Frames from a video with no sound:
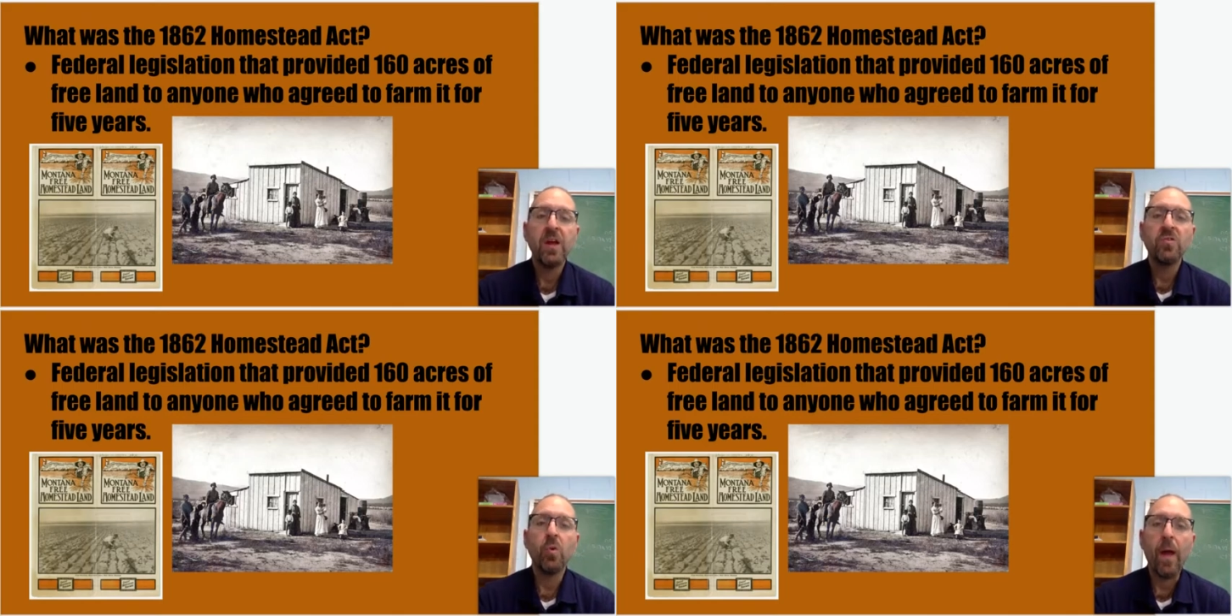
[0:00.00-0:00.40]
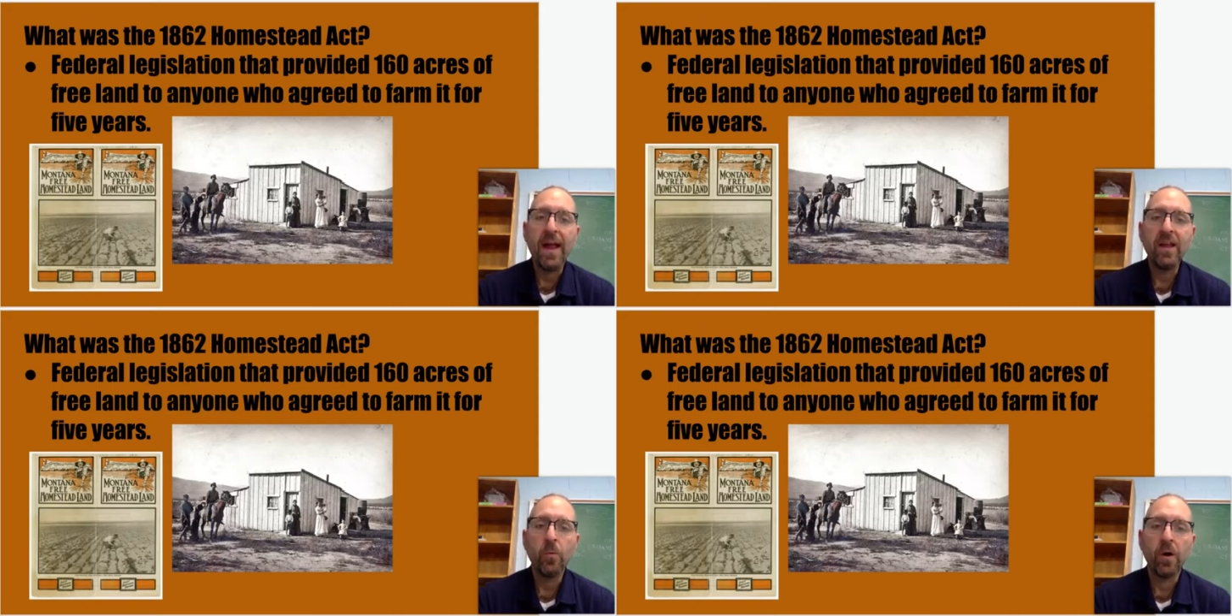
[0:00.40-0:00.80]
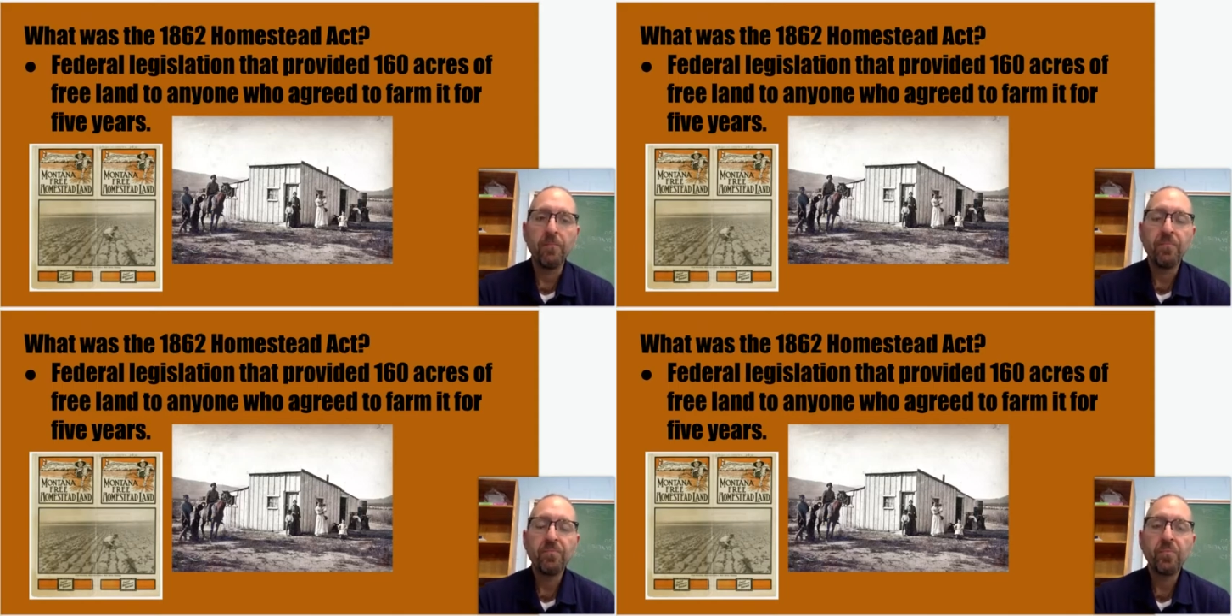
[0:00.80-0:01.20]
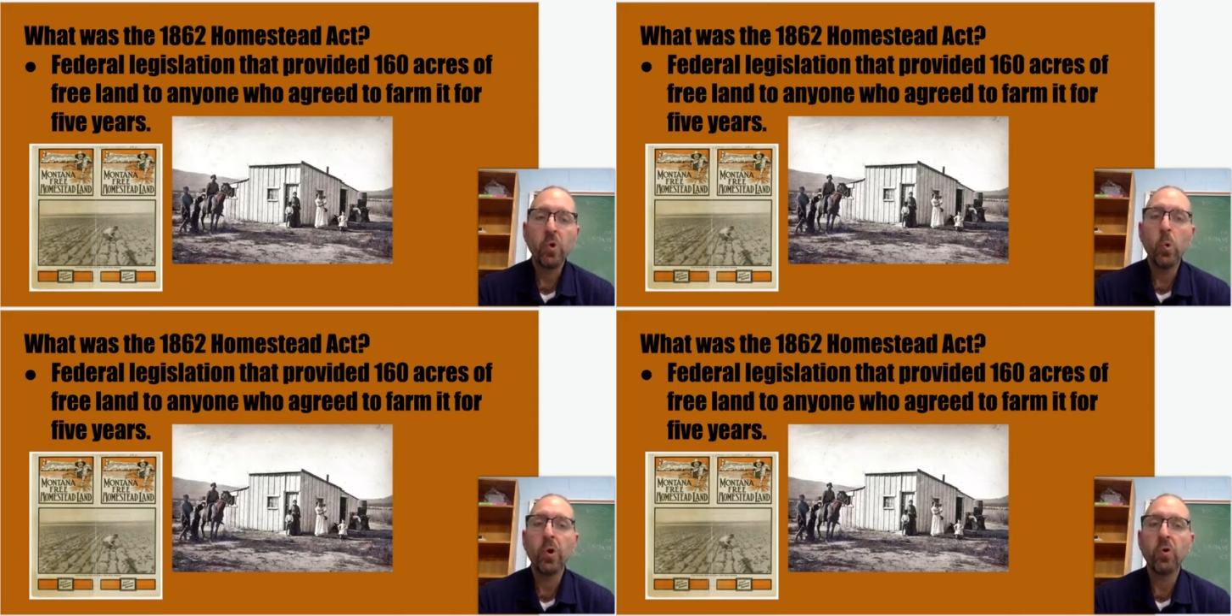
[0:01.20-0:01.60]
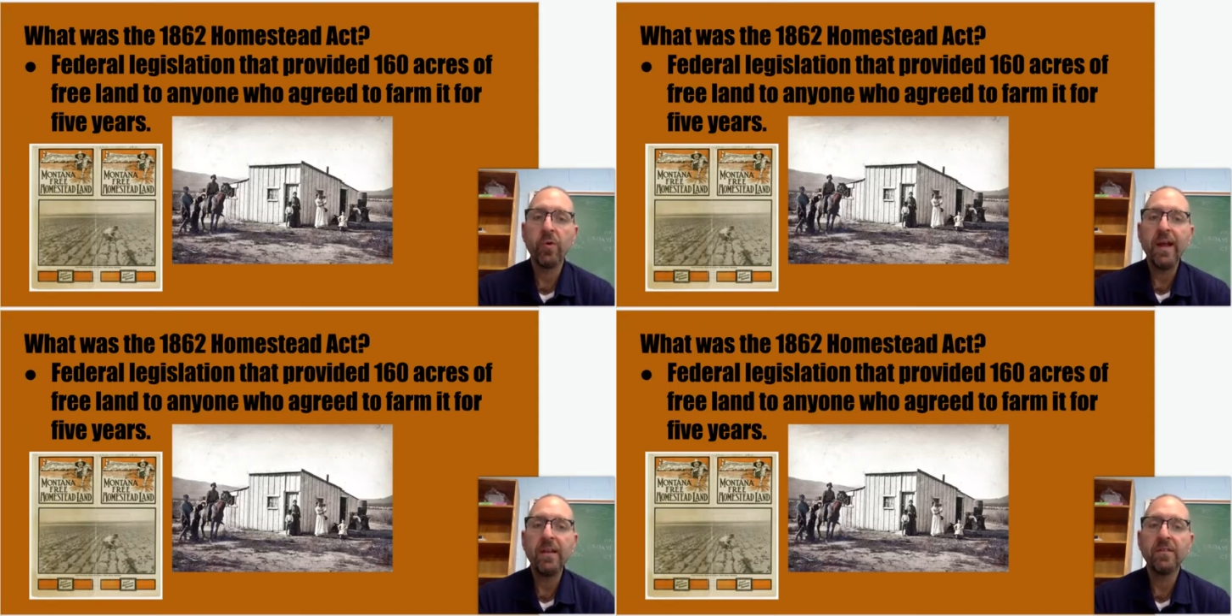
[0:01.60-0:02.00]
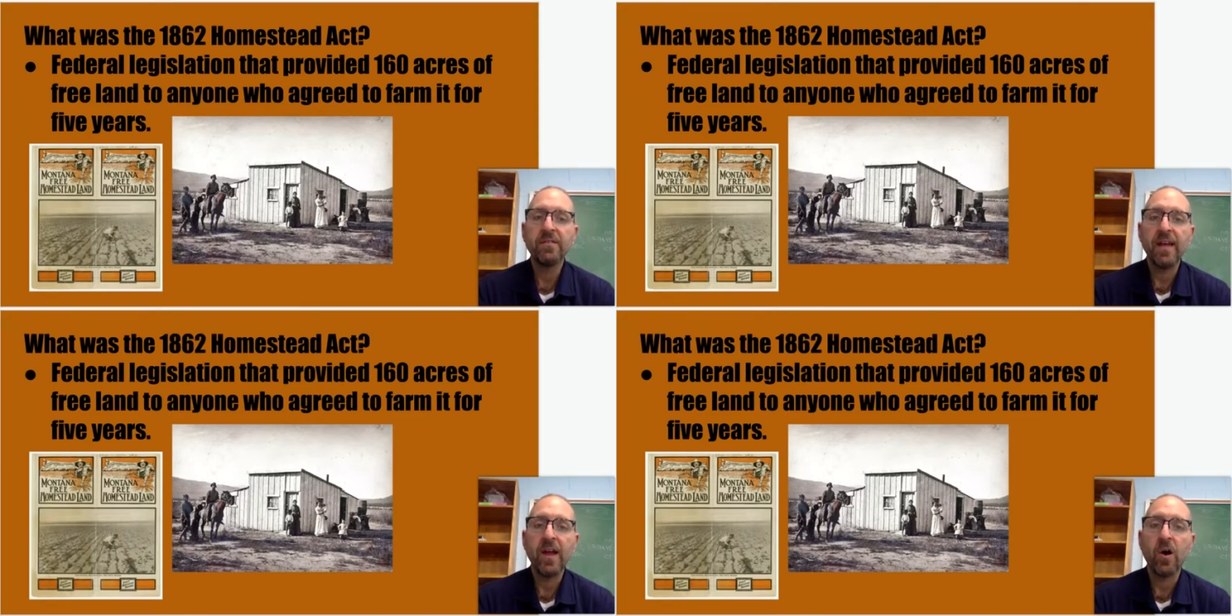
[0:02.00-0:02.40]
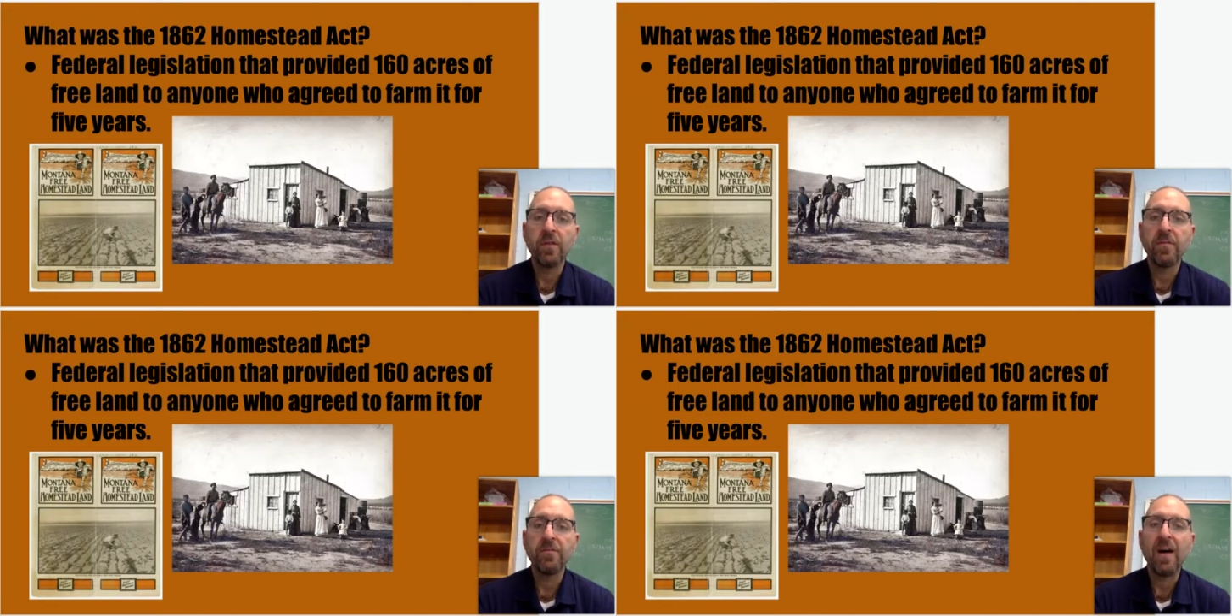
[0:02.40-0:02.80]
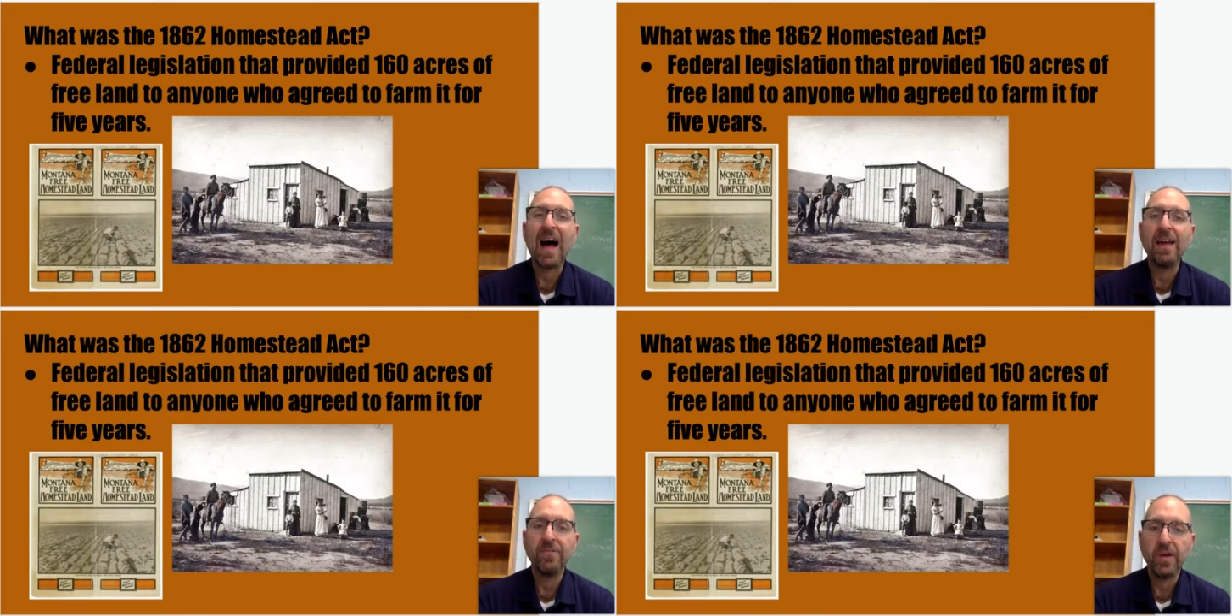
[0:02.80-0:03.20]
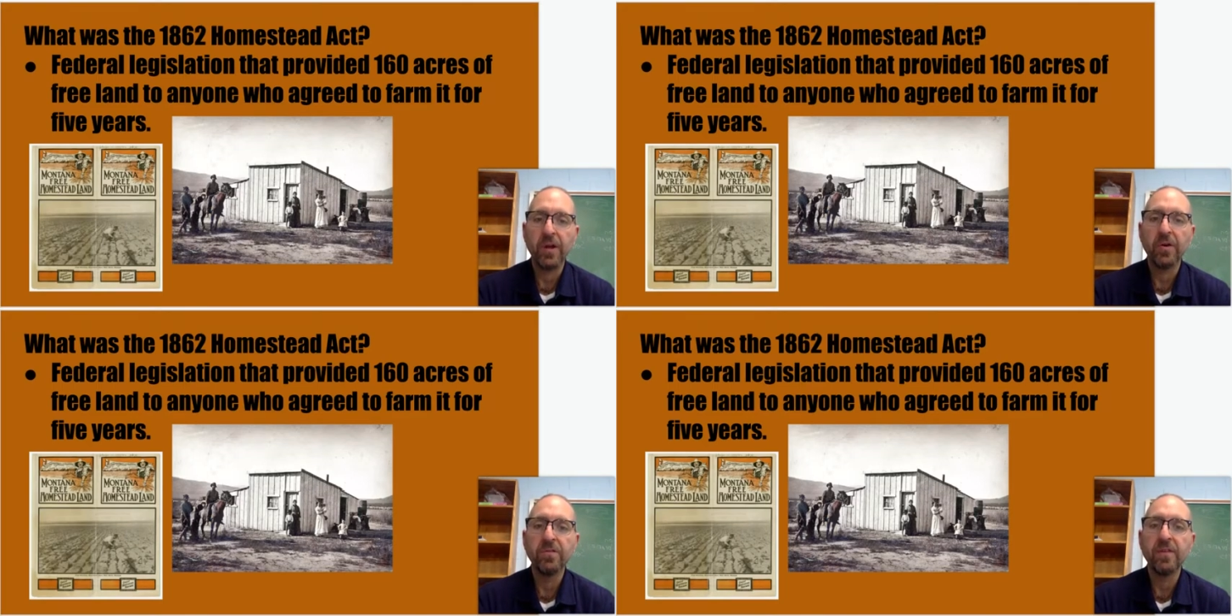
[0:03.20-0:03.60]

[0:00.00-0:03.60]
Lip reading: to anyone who agreed to stay on it for 5 years